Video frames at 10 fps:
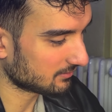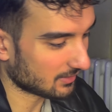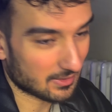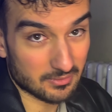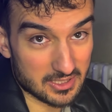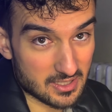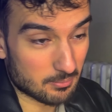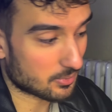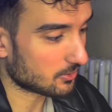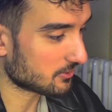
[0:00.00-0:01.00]
and the same
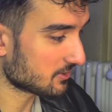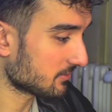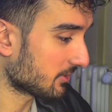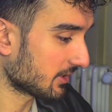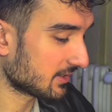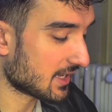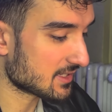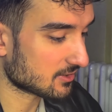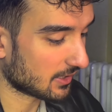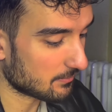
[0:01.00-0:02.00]
process for the
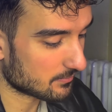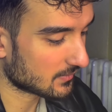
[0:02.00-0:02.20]
task, okay?